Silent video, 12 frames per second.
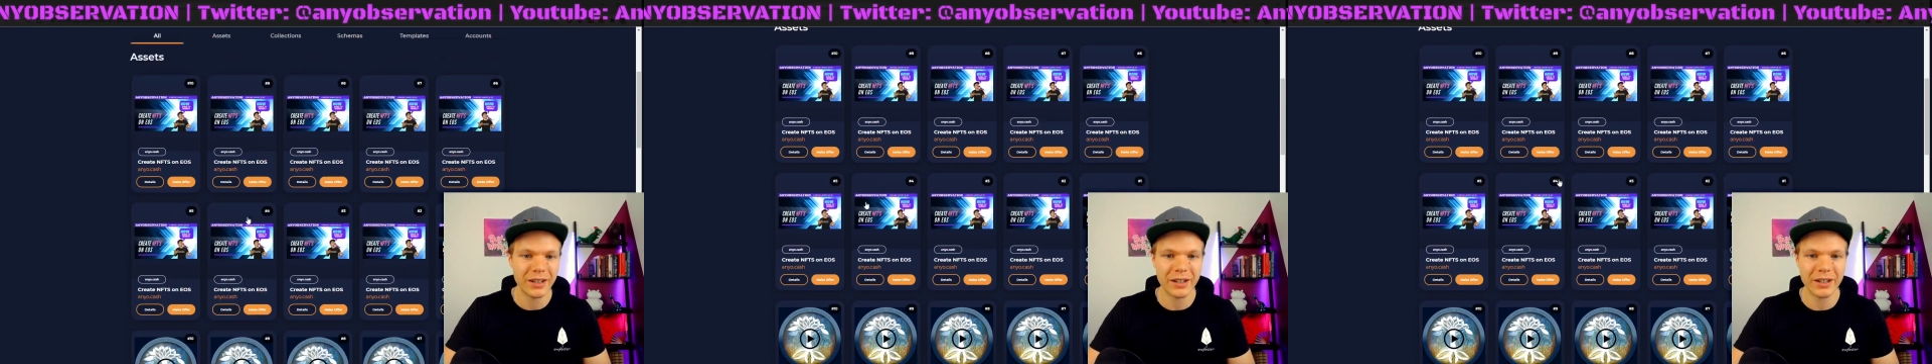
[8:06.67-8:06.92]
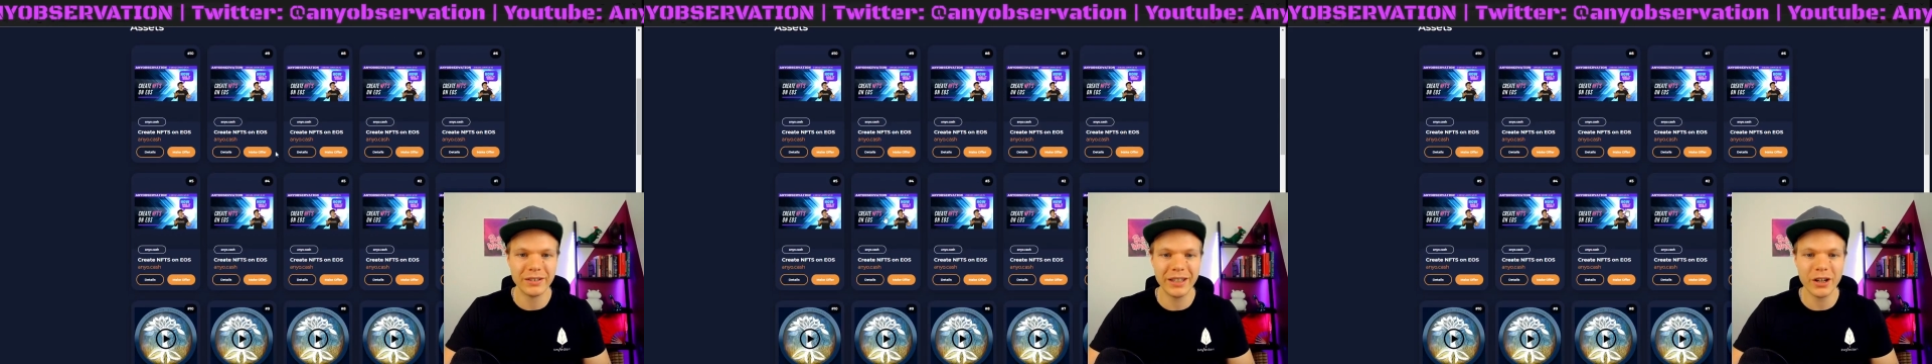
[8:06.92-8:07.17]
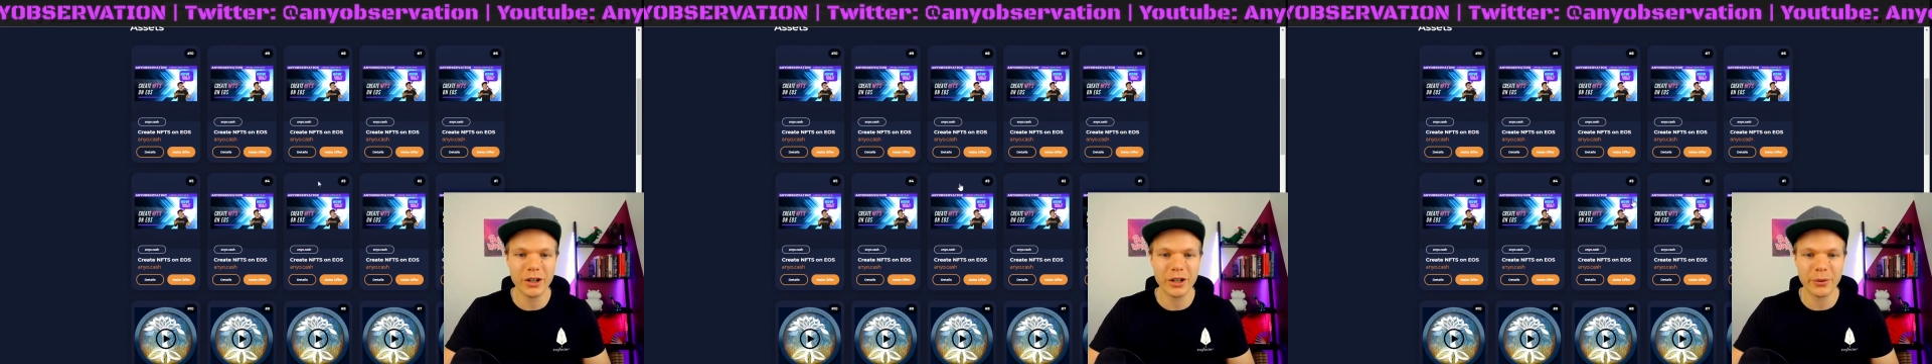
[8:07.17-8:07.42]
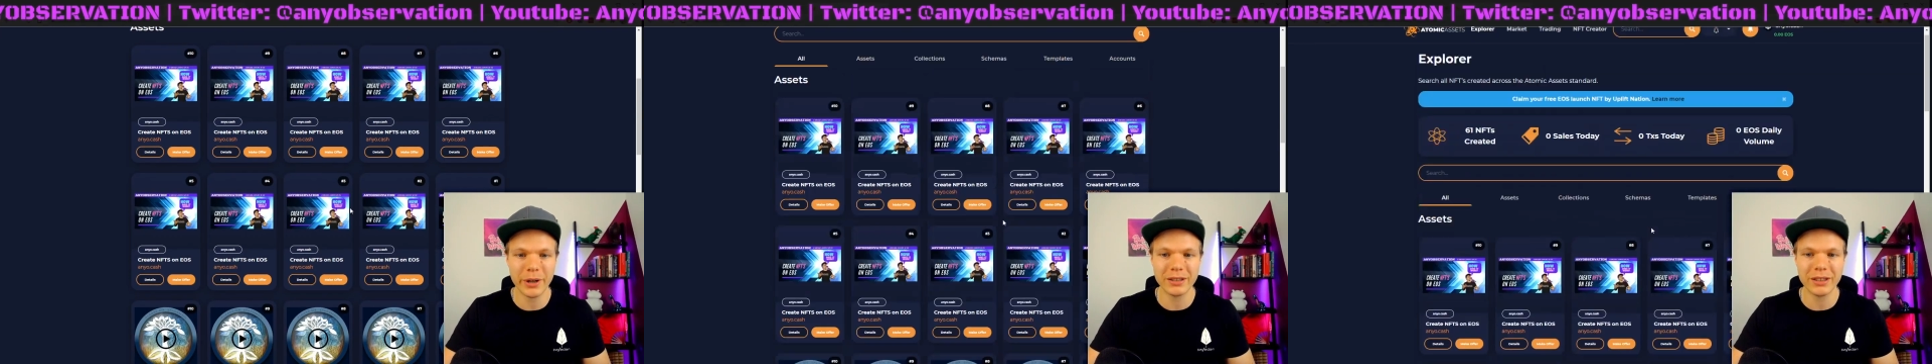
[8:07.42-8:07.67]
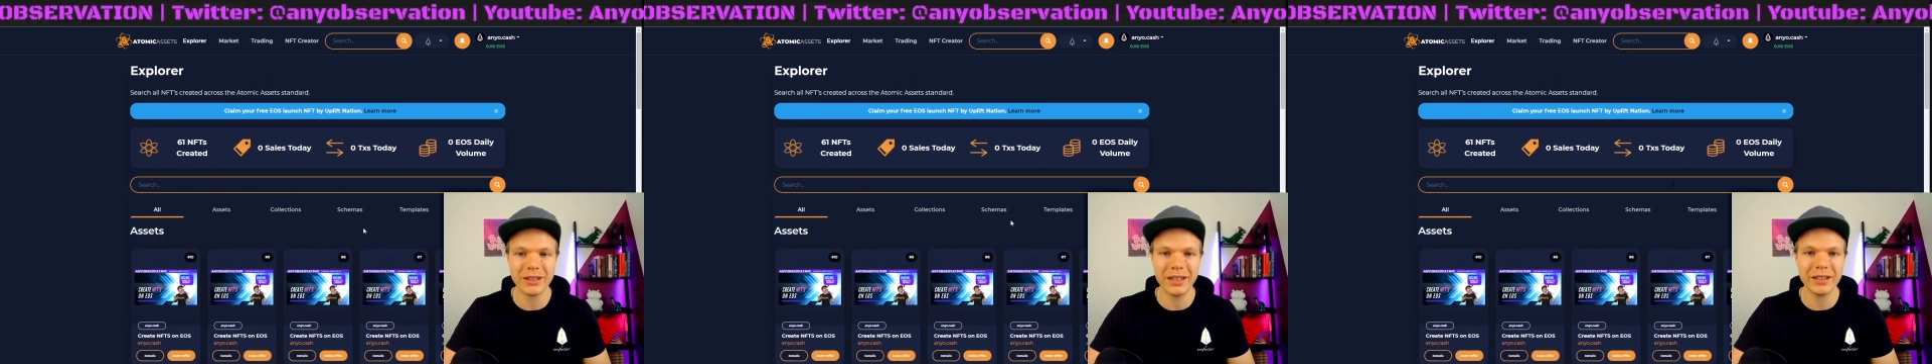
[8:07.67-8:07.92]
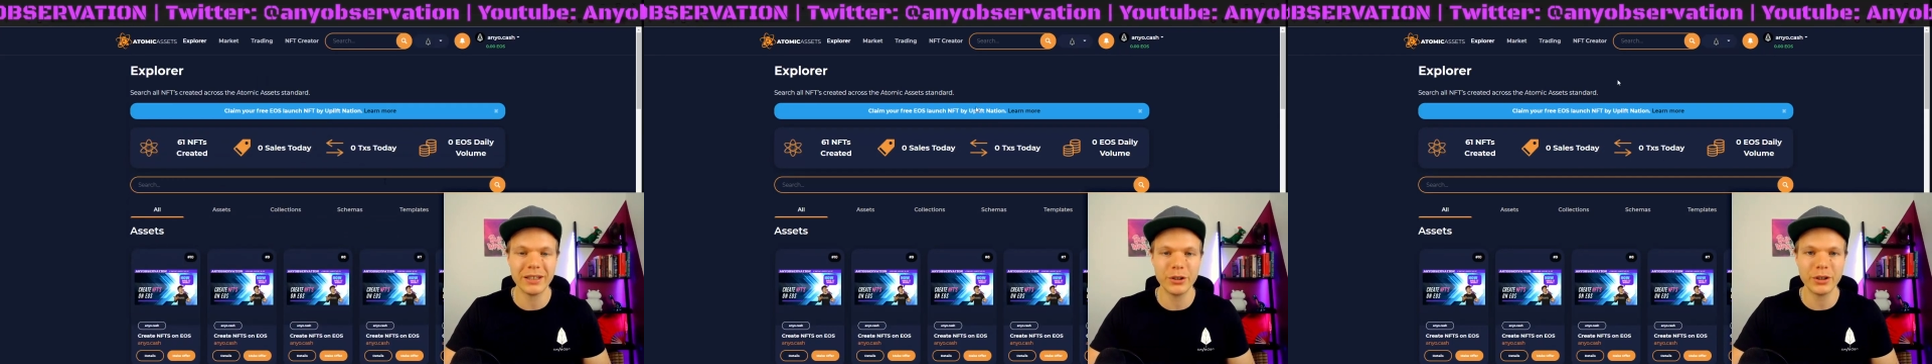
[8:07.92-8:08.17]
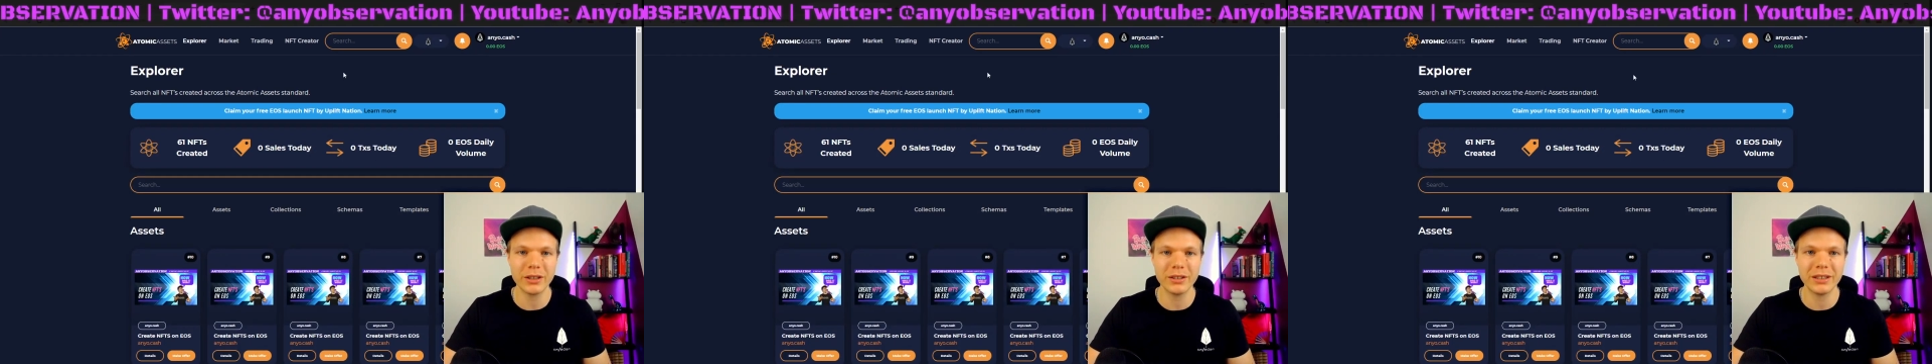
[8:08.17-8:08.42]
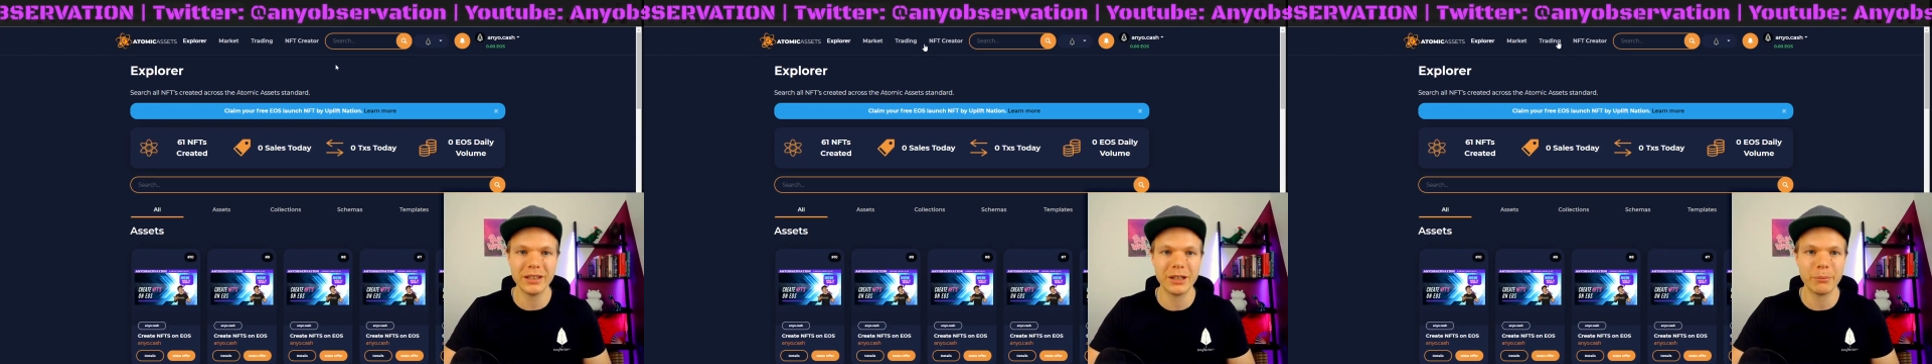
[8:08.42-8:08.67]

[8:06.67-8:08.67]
Uh, they are created. They, you can see